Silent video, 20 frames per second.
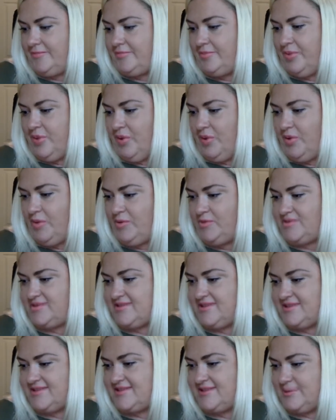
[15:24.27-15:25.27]
Pools,
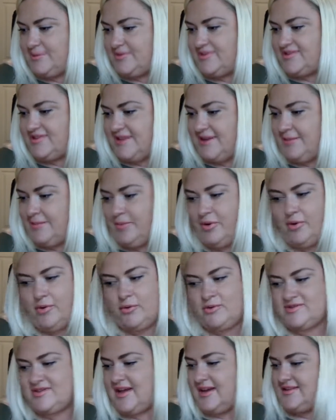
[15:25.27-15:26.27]
did someone say
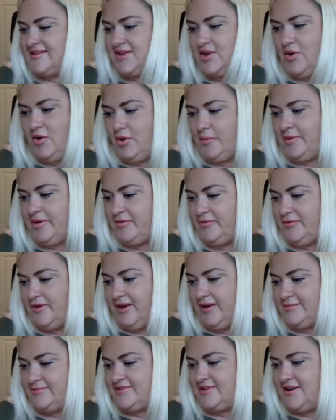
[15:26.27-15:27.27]
pools? That's got to be
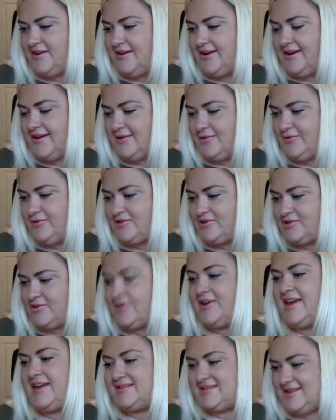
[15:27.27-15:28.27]
Philip Dyke for
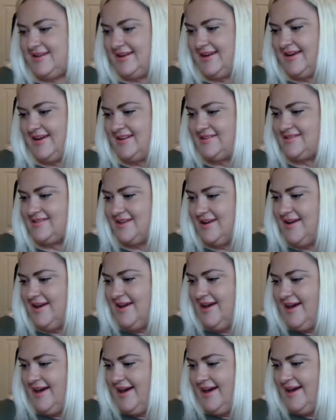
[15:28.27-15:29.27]
sure. Yes, it is.
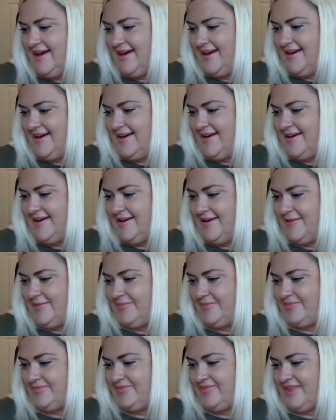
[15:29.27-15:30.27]

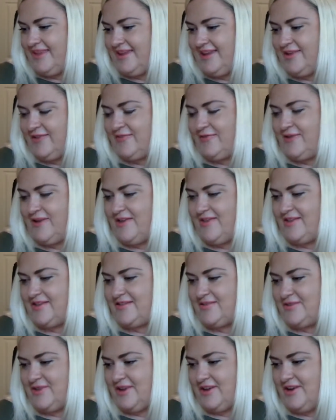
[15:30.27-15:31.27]
Thank you, Fran.
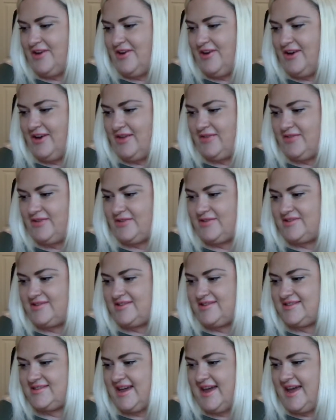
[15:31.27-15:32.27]
That's very kind of you to
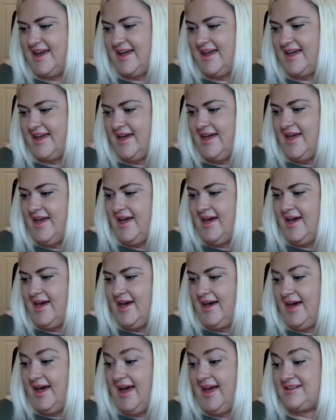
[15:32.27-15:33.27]
say.
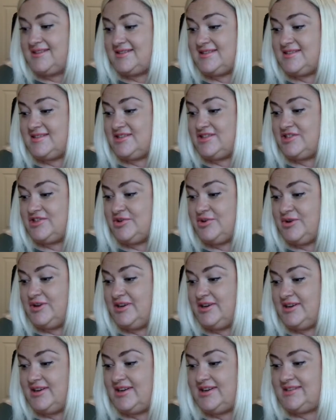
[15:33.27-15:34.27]
Hanson's
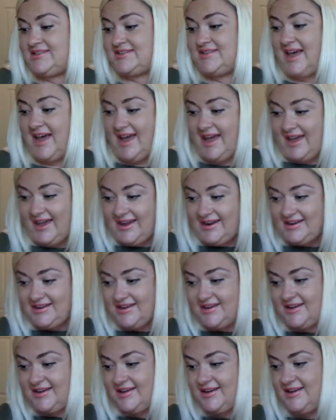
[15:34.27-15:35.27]
joined us.
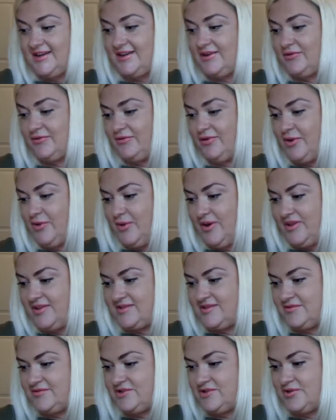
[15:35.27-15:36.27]
Hayden, a few
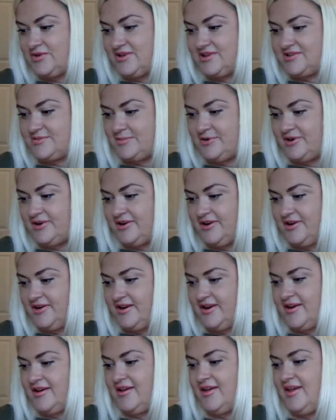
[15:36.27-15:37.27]
others have joined us.
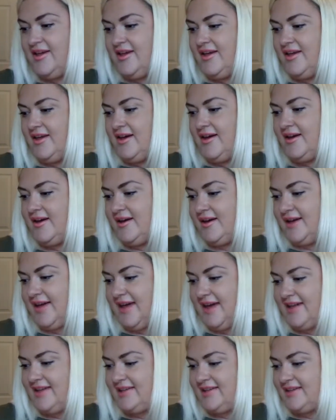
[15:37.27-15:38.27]
Brianna,
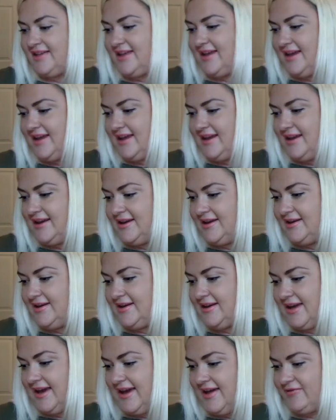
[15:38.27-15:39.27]

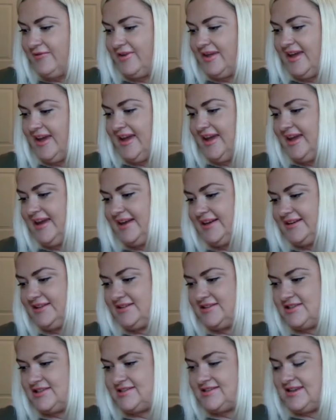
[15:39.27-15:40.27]
Caitlin, Gavin,
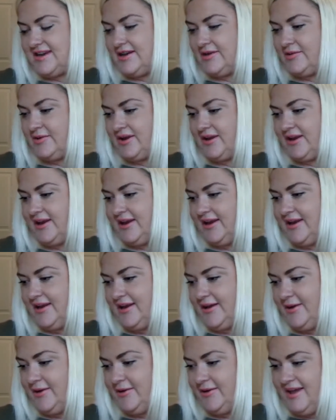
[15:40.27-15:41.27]
just saying a quick
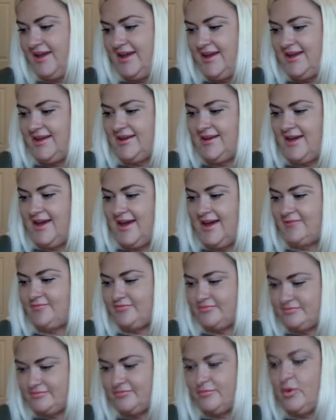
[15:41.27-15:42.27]
hello. Yeah,
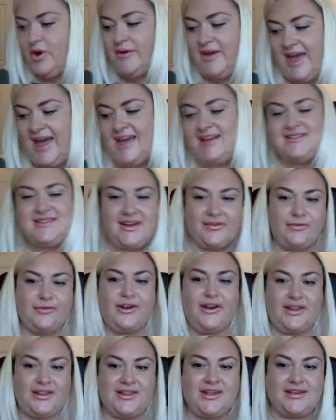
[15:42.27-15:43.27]
well, Kay
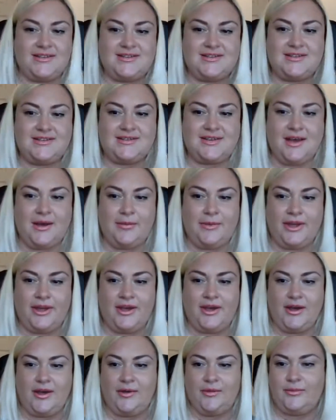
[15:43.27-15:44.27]
definitely thinks it's coming
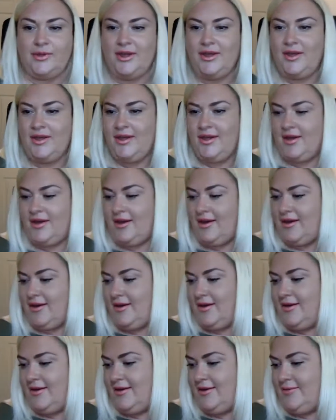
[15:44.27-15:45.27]
home.
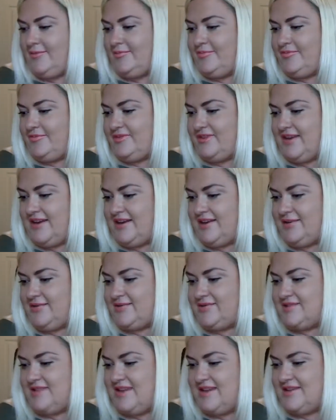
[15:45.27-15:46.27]

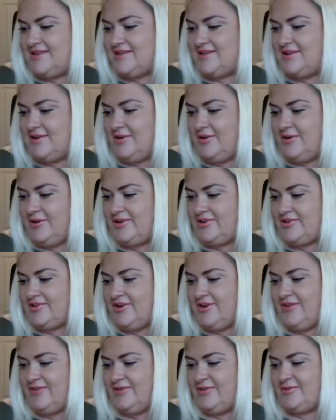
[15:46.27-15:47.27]
Daniel says the lorry
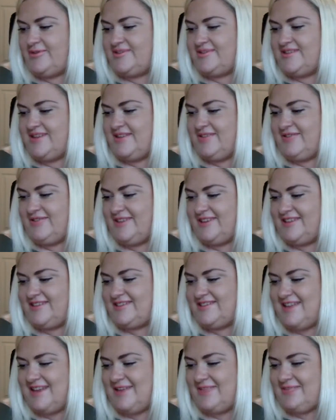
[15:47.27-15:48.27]
driver was definitely
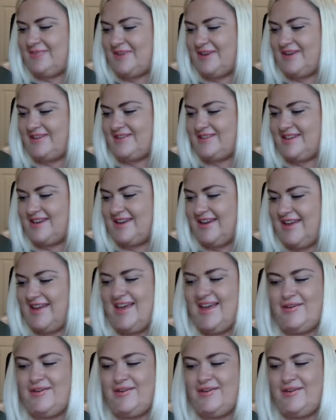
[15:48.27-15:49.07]
celebrating.